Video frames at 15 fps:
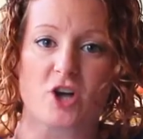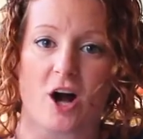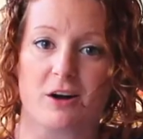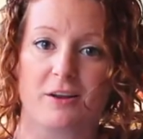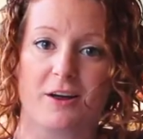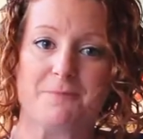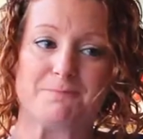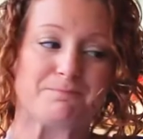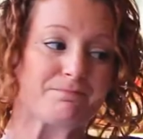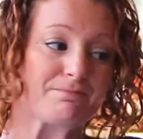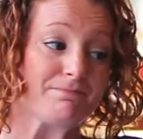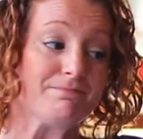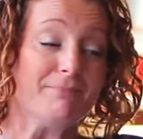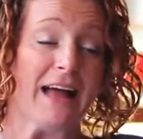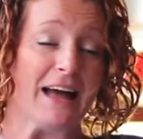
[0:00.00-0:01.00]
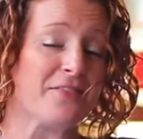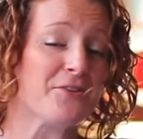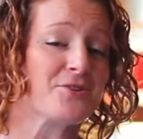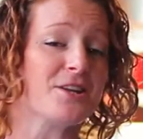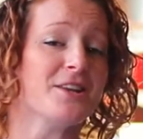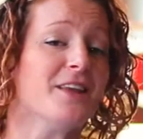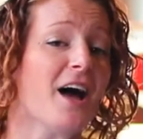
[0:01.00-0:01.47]
chocolate, and
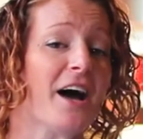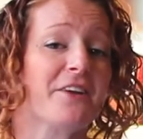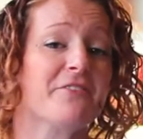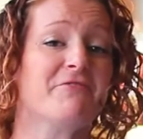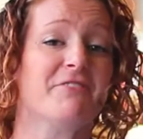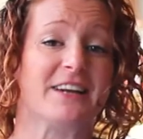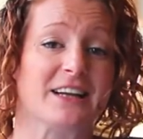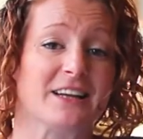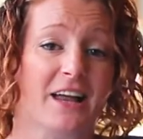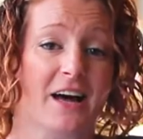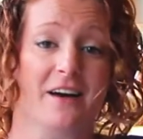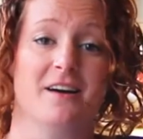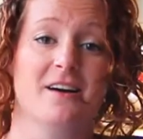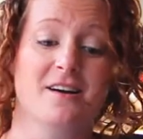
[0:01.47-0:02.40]
there's a lot of vanilla.